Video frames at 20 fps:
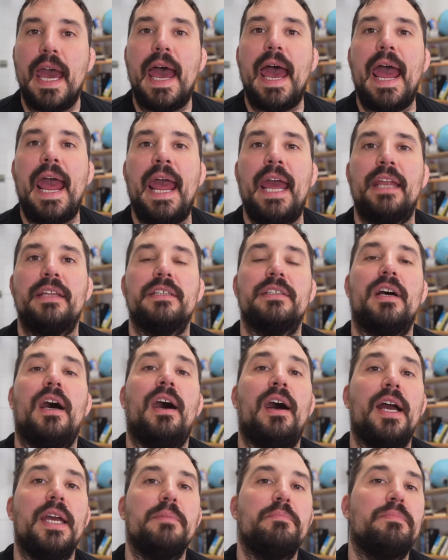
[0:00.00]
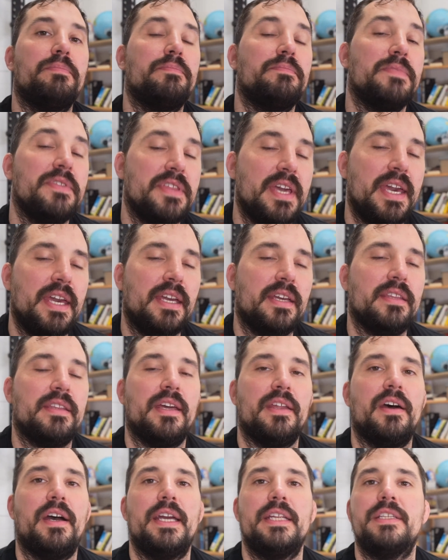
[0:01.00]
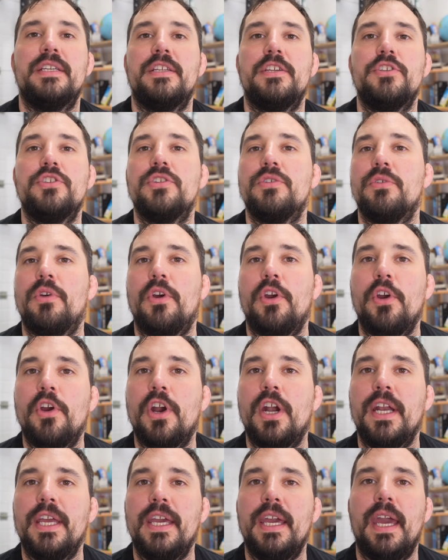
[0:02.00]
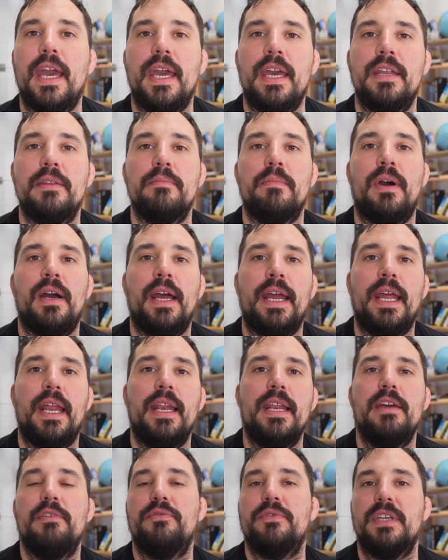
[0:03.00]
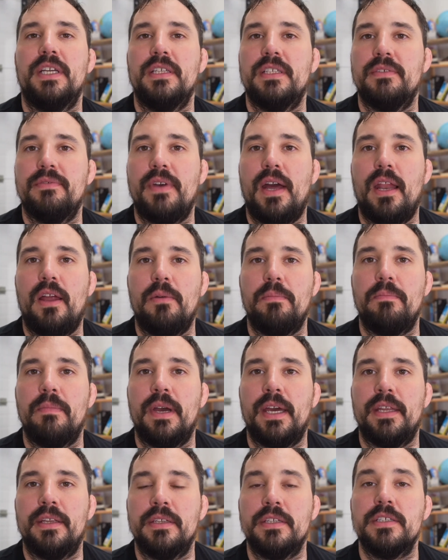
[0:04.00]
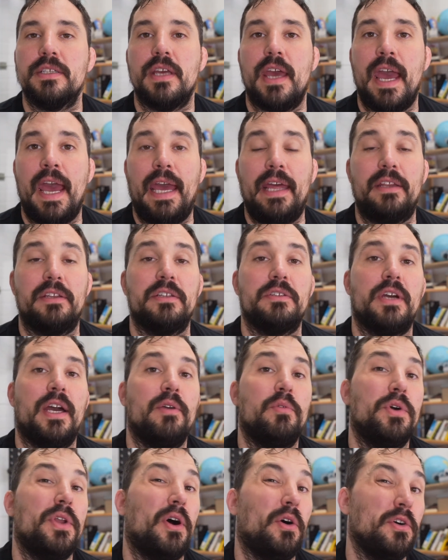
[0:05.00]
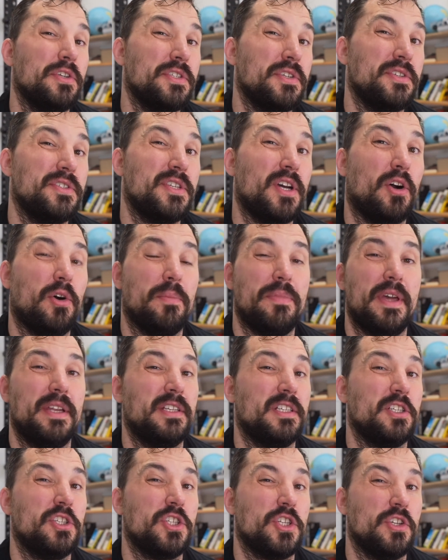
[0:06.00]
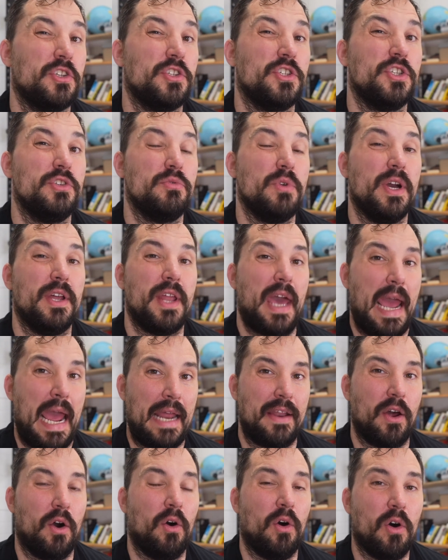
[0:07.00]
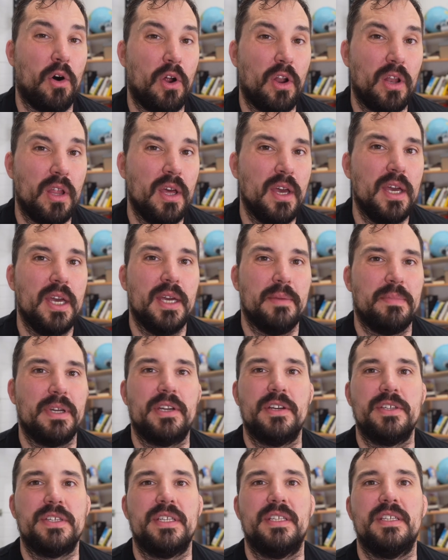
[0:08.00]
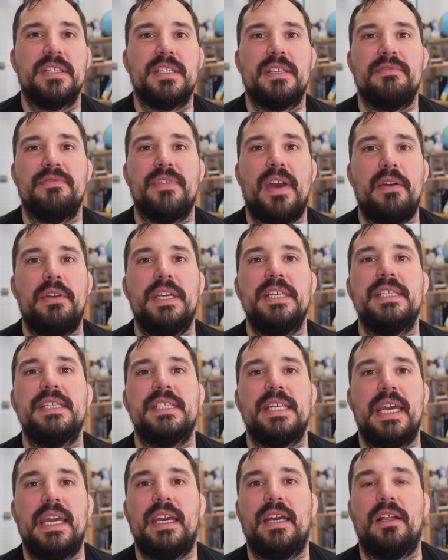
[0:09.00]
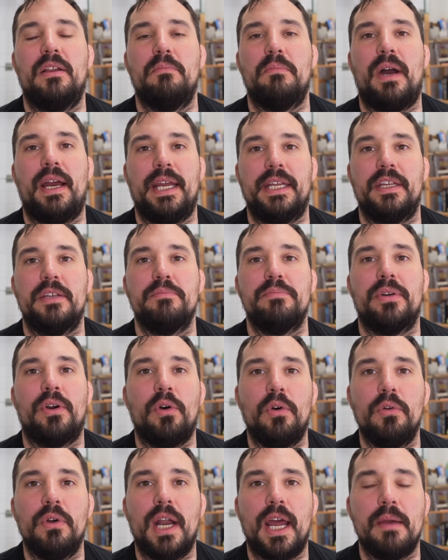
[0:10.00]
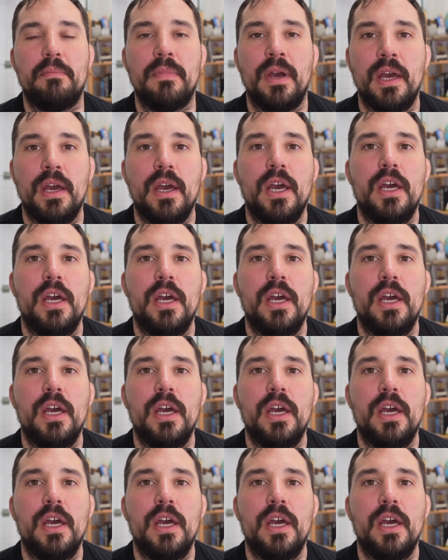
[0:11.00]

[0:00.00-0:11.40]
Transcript: and I think that I did it too early in my lifting development, and I would also doubt that you should do it at all because it is a very single-minded program.